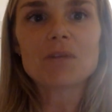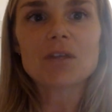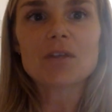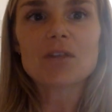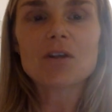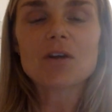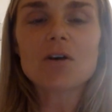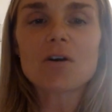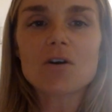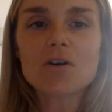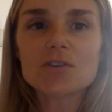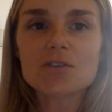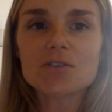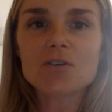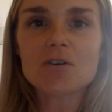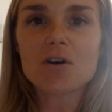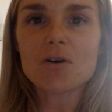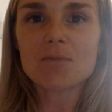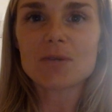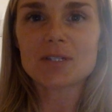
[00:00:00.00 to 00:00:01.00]
They're also
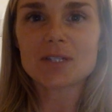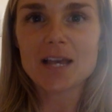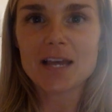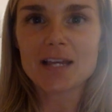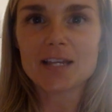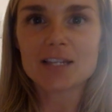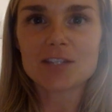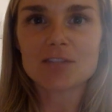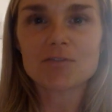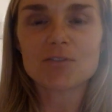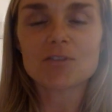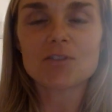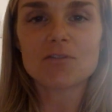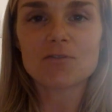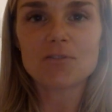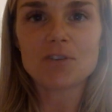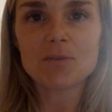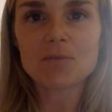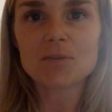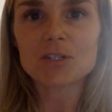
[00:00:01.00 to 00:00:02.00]
homozygous for the
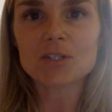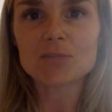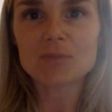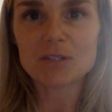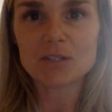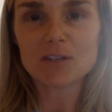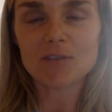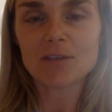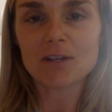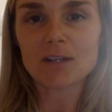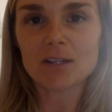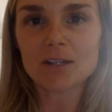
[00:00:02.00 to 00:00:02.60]
female-specific